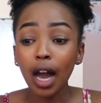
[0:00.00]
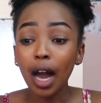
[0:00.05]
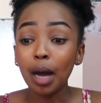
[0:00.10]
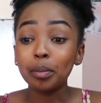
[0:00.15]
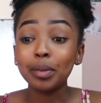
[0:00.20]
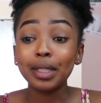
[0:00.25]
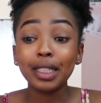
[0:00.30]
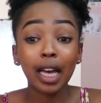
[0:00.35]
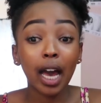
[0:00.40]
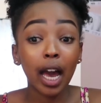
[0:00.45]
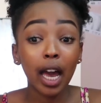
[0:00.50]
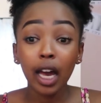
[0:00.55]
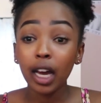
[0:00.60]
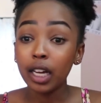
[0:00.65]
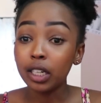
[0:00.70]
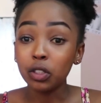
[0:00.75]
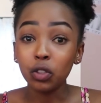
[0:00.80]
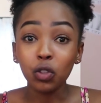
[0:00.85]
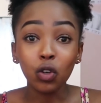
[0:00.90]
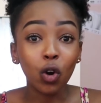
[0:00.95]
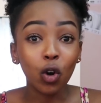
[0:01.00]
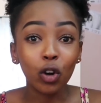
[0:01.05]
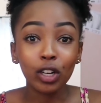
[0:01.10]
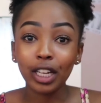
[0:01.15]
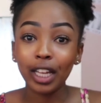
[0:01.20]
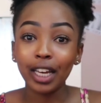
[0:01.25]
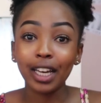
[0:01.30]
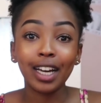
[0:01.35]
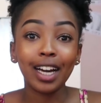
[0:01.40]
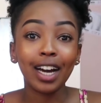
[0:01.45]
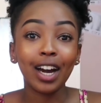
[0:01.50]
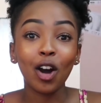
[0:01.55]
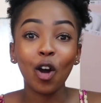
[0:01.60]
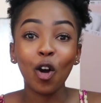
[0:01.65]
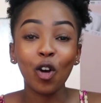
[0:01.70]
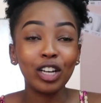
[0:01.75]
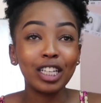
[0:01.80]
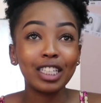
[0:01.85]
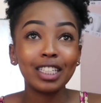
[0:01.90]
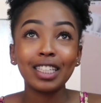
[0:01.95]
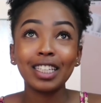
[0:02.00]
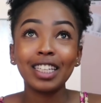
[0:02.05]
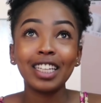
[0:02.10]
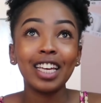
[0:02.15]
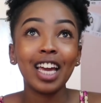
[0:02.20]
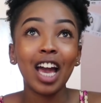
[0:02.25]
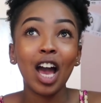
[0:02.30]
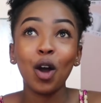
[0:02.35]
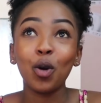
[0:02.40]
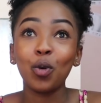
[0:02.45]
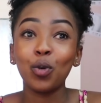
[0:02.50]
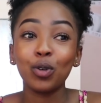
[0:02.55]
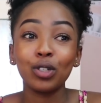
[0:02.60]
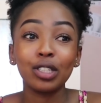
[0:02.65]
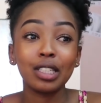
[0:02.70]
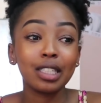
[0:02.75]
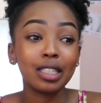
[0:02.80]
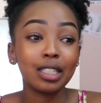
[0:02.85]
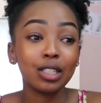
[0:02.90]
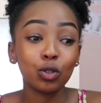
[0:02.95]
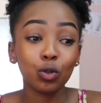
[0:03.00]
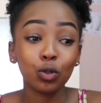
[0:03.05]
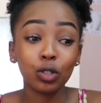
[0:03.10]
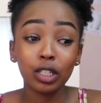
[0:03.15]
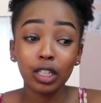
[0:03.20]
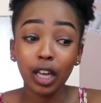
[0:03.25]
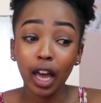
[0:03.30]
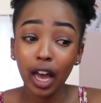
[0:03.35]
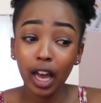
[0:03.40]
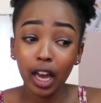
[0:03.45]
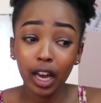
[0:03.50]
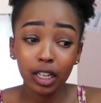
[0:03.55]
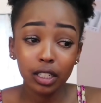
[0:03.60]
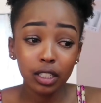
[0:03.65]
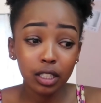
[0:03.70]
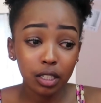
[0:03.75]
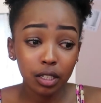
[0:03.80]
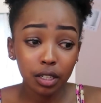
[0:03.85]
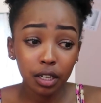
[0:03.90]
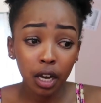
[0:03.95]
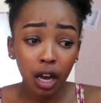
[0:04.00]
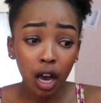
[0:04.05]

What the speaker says: I'm tired, God. Like, honestly, I was so tired